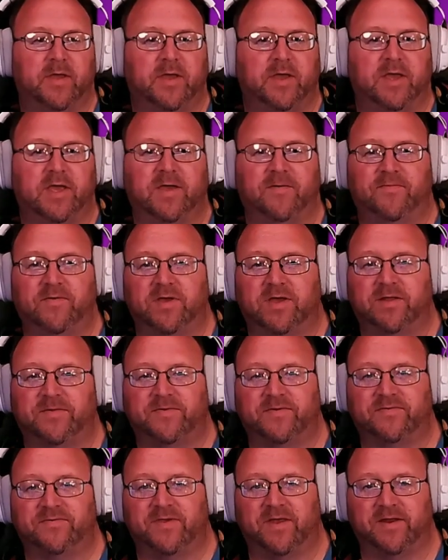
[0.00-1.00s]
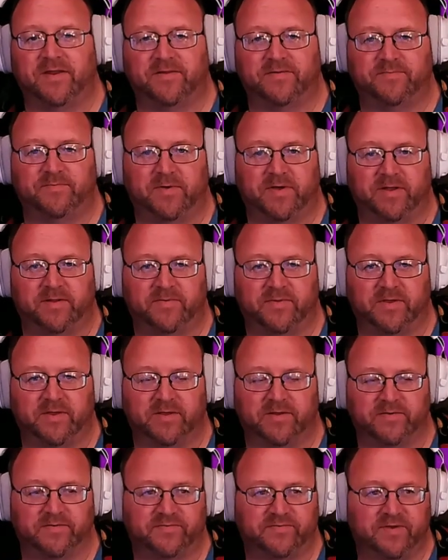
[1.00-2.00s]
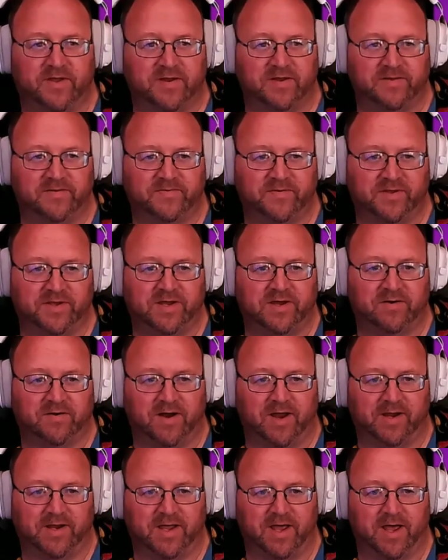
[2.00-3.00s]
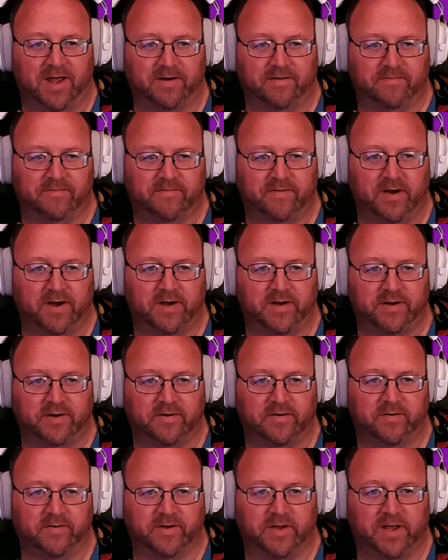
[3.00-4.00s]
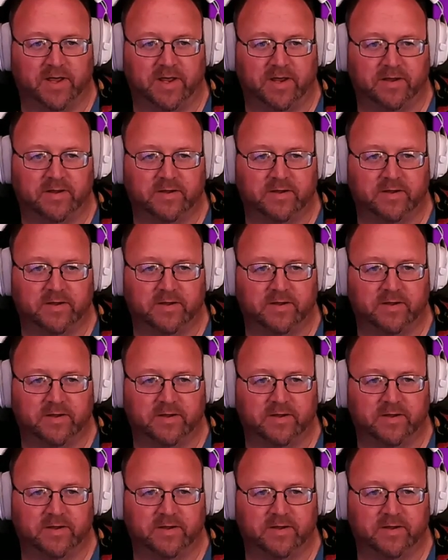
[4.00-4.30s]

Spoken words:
If you hit the settings button, the gear icon right here, okay?